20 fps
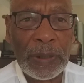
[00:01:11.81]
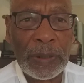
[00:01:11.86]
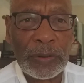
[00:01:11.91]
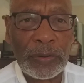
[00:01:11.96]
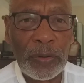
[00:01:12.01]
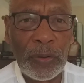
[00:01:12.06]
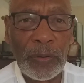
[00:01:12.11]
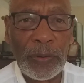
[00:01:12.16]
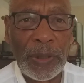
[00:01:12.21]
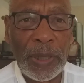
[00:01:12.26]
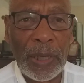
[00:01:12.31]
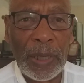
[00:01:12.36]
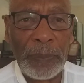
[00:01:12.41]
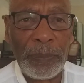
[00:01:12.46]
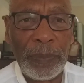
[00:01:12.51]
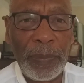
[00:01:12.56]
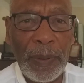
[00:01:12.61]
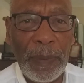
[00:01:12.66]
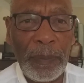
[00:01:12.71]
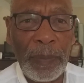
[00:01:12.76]
So there are
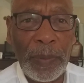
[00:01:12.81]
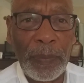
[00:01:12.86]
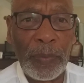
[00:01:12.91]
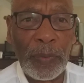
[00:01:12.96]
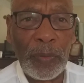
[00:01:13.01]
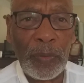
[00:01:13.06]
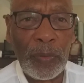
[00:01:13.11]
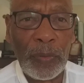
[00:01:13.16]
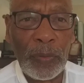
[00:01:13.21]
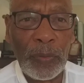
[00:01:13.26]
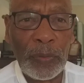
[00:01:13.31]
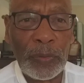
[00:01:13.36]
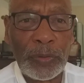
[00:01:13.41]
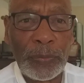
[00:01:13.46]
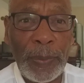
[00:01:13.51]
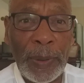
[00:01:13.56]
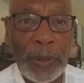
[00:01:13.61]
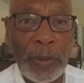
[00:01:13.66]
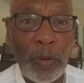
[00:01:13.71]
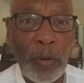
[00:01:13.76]
people who
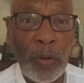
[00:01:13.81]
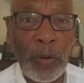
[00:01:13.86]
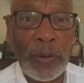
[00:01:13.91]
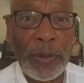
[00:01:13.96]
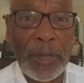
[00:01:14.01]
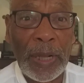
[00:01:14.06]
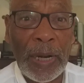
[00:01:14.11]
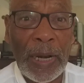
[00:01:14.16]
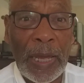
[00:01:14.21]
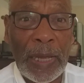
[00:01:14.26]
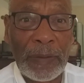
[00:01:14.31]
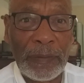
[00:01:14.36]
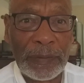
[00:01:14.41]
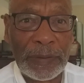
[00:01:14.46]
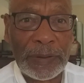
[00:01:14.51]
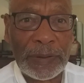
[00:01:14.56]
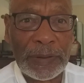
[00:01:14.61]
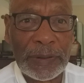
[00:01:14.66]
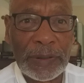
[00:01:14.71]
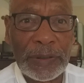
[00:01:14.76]
spend all their
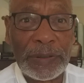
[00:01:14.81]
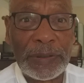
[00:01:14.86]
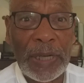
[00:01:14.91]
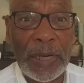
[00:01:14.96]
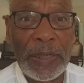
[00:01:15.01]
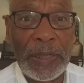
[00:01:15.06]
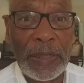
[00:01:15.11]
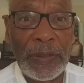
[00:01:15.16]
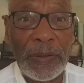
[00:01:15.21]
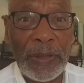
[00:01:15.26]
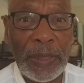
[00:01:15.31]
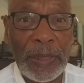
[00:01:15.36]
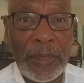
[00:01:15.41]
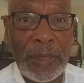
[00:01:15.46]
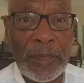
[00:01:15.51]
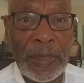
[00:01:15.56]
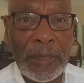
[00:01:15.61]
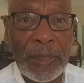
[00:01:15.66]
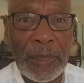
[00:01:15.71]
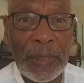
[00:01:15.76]
lives studying
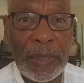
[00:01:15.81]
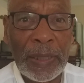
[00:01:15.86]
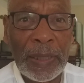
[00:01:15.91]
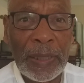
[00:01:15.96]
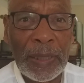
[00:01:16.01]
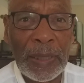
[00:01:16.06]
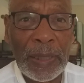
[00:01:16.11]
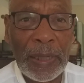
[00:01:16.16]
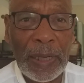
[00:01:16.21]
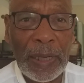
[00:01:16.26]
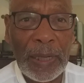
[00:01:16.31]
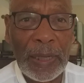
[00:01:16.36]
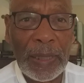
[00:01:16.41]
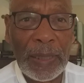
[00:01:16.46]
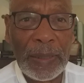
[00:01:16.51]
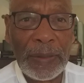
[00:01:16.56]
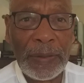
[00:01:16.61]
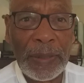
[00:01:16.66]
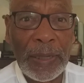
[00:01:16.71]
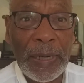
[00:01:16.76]

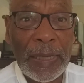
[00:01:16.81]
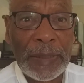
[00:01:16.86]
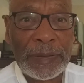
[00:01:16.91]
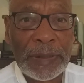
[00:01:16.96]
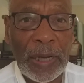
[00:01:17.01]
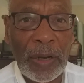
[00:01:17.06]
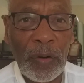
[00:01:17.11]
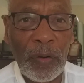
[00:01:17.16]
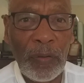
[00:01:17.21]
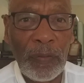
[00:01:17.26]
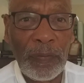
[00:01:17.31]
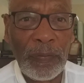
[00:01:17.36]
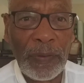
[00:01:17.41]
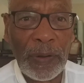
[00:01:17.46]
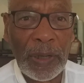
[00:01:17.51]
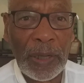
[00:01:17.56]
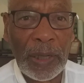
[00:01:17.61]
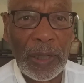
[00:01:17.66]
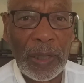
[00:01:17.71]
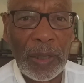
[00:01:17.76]
the nature
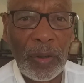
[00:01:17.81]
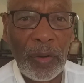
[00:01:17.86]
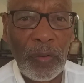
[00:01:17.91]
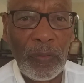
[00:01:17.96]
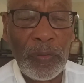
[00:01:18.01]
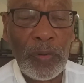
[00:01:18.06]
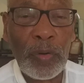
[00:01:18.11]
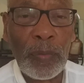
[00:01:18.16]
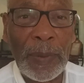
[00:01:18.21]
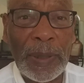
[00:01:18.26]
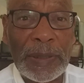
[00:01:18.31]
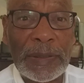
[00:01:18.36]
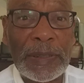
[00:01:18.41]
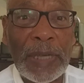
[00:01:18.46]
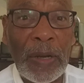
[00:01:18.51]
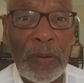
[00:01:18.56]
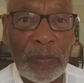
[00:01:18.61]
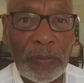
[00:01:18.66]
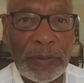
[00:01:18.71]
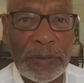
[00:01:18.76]
of human
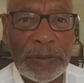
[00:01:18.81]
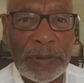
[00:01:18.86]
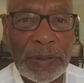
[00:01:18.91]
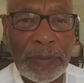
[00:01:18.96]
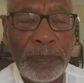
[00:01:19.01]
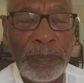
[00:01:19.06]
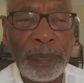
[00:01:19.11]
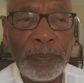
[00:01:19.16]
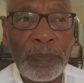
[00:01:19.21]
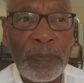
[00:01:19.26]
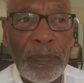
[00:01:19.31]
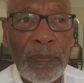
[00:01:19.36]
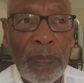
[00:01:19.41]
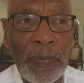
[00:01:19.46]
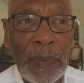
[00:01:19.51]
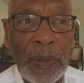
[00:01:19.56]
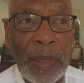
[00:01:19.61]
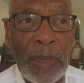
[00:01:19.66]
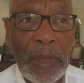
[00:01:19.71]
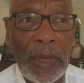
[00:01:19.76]
sounds,
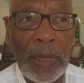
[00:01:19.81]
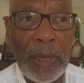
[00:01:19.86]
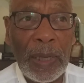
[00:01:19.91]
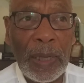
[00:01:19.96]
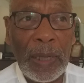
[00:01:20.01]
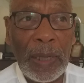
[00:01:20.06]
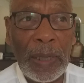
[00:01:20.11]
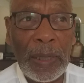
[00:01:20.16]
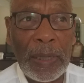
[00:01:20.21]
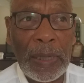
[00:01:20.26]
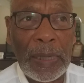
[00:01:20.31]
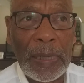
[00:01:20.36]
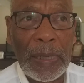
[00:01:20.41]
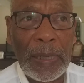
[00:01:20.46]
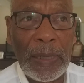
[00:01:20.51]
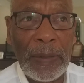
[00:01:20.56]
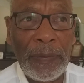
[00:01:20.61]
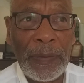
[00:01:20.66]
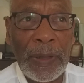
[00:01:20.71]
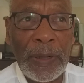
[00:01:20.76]

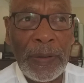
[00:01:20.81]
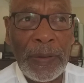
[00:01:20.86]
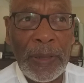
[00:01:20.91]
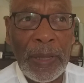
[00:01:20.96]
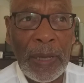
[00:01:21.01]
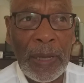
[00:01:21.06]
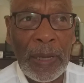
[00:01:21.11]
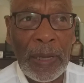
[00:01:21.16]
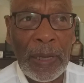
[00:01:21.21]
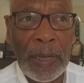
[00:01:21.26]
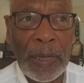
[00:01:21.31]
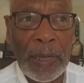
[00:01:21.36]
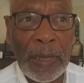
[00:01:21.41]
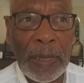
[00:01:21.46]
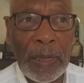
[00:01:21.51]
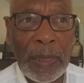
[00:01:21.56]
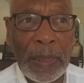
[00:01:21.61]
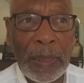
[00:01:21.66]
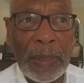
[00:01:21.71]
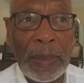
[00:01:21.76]
and then there
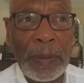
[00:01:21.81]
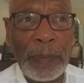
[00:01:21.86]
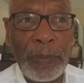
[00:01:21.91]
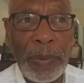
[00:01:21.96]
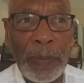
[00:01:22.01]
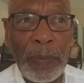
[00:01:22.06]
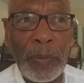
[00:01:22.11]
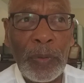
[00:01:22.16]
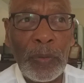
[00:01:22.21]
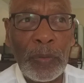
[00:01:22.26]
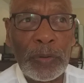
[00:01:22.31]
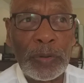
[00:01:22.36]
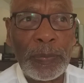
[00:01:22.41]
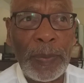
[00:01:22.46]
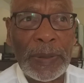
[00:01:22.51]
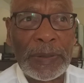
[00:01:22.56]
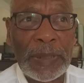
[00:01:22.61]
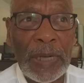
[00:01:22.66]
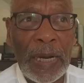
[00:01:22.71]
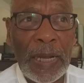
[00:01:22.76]
are people who
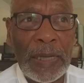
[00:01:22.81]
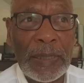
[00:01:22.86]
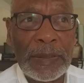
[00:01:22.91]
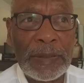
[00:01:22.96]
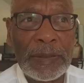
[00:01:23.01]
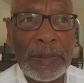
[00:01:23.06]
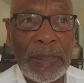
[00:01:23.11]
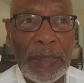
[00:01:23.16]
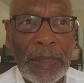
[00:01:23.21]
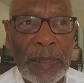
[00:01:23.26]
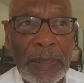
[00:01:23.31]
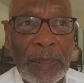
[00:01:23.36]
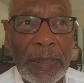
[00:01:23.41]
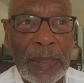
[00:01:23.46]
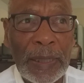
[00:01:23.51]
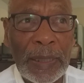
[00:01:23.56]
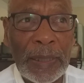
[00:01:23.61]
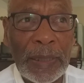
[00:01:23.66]
specialize in